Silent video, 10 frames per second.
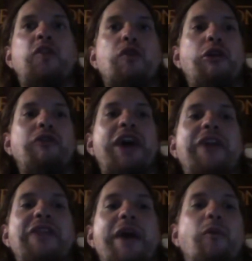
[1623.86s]
sort of
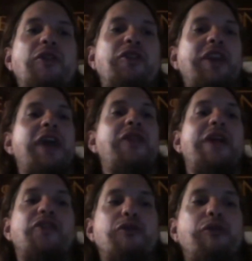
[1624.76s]
had that once again
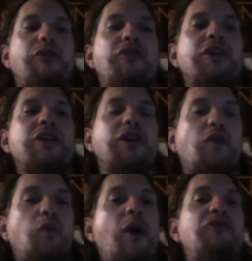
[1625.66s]
that sort of
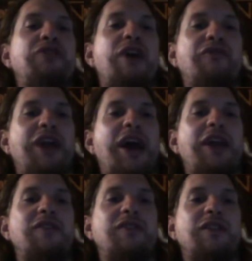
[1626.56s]
gruff tough
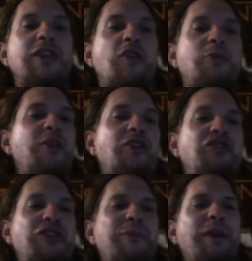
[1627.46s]
guy
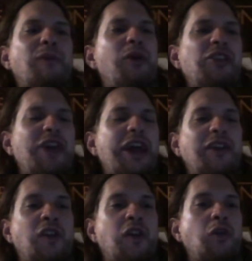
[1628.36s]
disposition, but it wasn't like
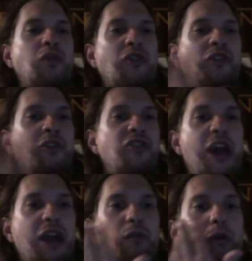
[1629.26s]
as huge as in
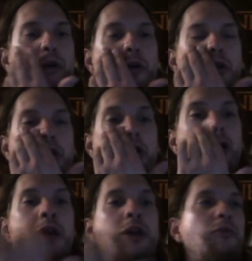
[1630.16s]
Jack Ward or
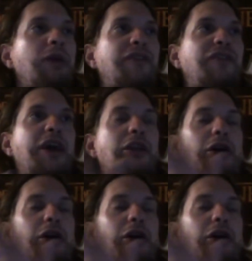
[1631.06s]
Rick Van